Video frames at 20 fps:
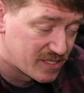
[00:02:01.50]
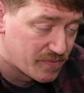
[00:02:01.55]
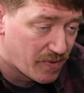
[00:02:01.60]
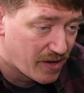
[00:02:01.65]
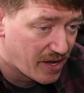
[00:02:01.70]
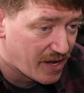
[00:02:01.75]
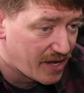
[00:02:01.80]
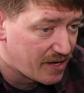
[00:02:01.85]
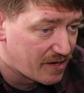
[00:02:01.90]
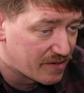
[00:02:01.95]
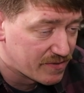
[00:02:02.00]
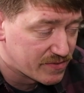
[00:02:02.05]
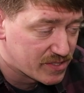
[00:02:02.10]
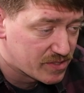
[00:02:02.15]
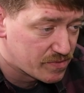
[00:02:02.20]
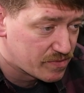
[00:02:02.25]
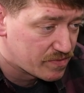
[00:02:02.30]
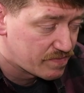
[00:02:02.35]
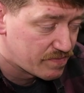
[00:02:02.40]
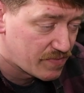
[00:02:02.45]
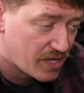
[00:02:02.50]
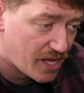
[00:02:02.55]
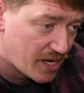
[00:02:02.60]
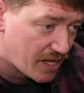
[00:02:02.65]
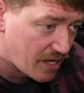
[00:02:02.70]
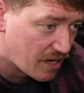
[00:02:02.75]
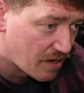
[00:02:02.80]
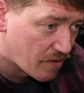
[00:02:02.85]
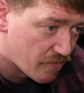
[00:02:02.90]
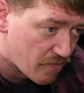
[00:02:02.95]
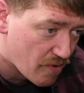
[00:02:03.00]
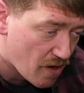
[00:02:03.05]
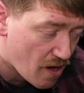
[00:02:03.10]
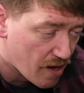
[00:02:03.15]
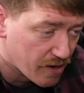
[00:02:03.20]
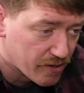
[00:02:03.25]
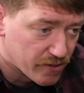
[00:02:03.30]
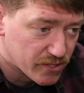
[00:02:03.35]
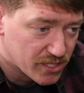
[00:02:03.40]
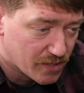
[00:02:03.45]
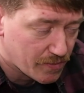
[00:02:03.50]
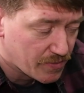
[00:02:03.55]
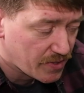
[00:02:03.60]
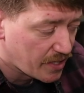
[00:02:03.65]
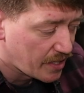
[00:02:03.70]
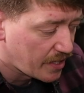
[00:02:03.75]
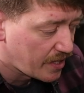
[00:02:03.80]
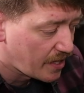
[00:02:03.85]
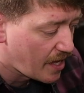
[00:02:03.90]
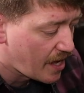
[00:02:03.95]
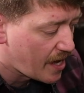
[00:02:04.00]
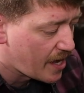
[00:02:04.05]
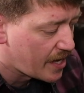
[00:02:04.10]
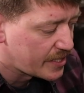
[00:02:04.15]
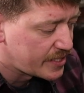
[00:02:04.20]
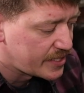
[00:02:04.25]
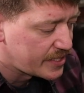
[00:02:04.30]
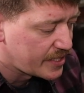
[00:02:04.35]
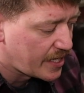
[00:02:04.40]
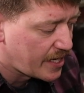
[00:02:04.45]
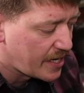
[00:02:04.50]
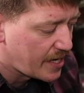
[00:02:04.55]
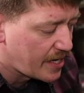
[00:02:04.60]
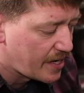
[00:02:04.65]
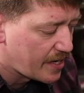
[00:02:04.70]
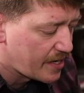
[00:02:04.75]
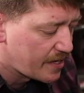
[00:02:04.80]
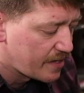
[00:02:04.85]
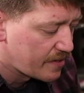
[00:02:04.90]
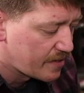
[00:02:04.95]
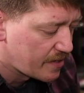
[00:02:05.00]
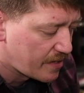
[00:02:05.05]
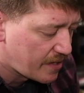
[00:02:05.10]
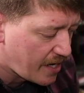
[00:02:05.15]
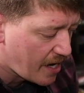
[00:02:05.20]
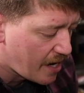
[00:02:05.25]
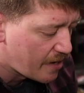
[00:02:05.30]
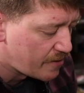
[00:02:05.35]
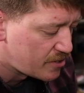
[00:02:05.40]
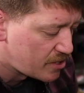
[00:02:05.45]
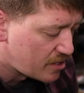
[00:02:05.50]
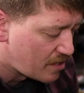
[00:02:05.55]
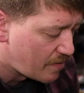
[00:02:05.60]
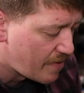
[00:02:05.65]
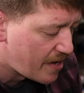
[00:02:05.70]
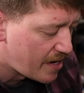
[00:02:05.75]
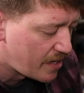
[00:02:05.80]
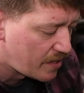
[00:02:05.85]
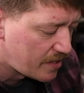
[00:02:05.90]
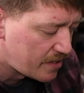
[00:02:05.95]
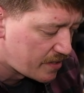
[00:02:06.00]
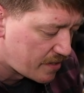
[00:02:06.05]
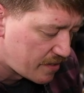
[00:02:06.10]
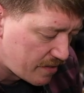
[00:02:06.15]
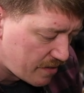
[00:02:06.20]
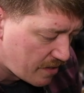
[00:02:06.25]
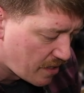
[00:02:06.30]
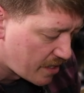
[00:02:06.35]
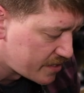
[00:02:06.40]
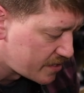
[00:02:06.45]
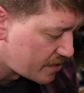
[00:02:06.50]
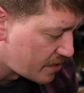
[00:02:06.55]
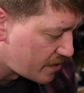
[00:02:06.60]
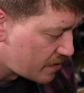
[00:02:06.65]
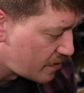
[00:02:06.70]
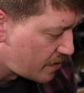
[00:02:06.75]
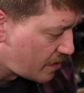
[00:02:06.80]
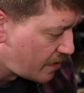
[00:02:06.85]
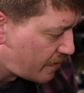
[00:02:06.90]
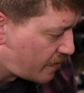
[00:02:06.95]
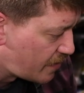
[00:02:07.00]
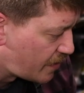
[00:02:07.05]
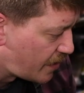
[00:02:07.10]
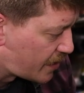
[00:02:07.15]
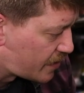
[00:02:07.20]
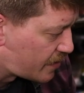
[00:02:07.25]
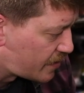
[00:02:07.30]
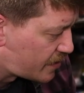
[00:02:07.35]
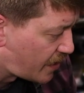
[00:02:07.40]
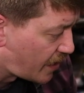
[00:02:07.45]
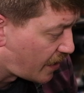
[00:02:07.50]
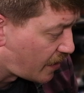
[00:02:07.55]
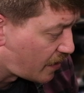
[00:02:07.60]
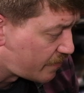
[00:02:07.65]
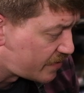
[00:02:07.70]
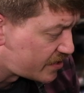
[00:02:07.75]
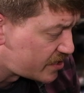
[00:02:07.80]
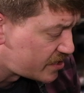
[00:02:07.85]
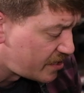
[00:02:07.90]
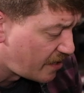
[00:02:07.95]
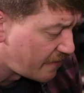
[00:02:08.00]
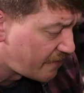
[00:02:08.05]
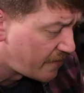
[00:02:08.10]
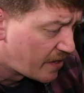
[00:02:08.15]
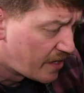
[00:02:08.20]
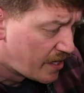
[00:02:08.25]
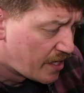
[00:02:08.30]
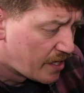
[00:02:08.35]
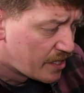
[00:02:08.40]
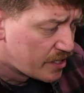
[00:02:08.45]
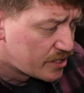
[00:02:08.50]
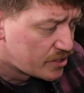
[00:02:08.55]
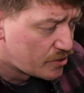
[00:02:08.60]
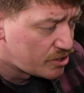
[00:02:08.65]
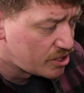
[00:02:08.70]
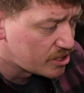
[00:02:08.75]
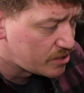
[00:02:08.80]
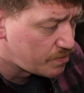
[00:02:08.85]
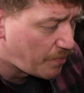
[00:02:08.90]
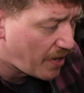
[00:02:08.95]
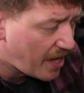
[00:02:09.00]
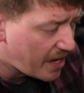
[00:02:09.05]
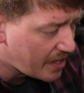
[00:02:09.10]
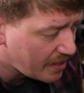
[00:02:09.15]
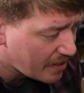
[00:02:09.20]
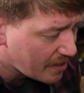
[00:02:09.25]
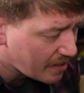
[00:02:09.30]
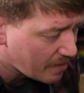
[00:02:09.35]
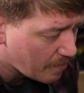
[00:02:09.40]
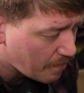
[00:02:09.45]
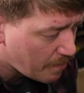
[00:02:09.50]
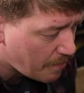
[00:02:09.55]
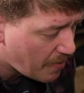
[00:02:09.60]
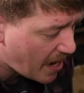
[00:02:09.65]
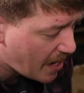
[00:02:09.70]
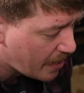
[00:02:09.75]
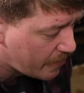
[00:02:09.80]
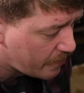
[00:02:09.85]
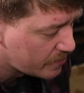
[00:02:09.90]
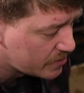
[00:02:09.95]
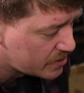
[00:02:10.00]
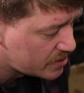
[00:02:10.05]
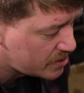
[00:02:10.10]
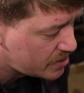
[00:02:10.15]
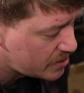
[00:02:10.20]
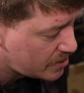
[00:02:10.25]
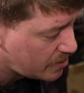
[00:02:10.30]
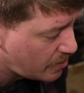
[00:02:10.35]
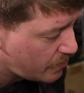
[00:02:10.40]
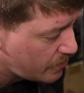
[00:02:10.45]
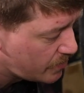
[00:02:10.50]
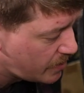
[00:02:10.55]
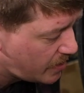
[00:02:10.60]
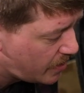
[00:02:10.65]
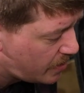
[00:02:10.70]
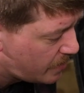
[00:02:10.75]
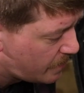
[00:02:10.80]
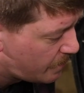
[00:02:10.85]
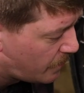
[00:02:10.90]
by, you know, hitting a rock or something like that, gouging the metal, and it'll cause the link to get a little bit stiff. So just pedaling backwards slowly